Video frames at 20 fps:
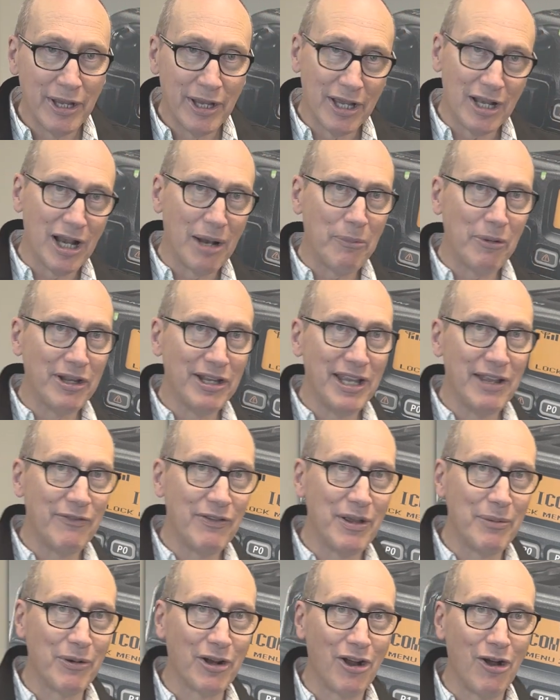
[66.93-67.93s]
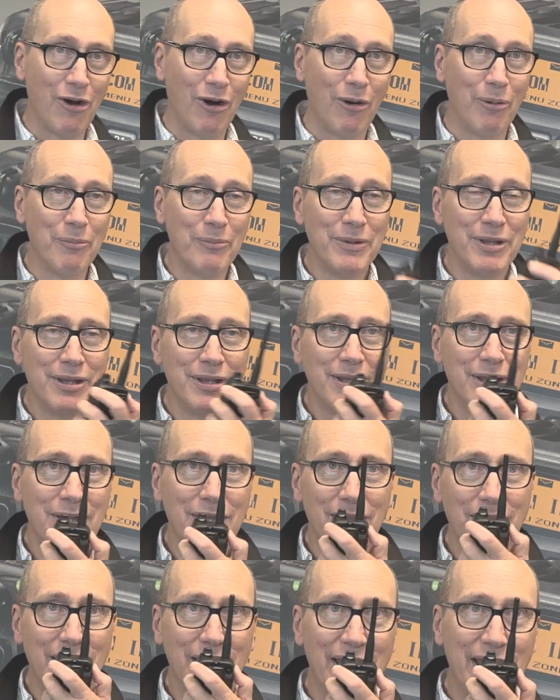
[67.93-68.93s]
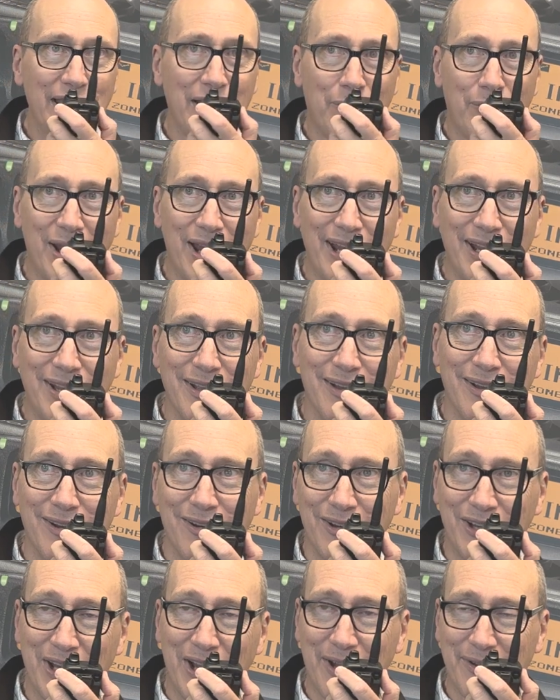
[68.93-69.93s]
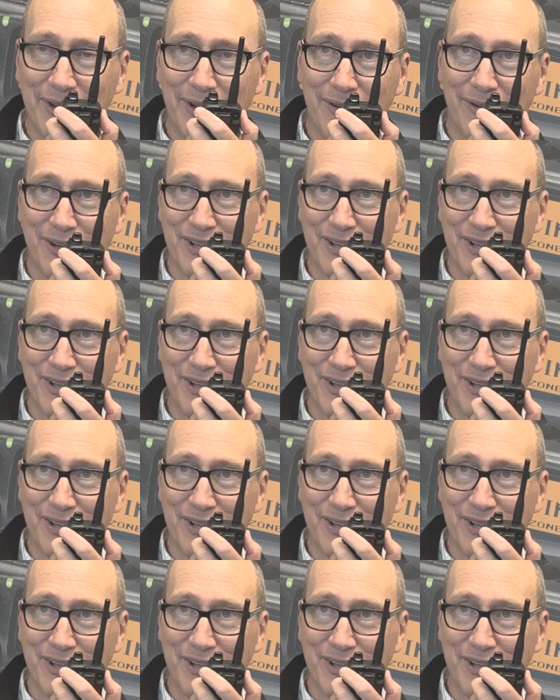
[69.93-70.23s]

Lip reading: and I'm going to give him a call. Hey, Greg, are you out there?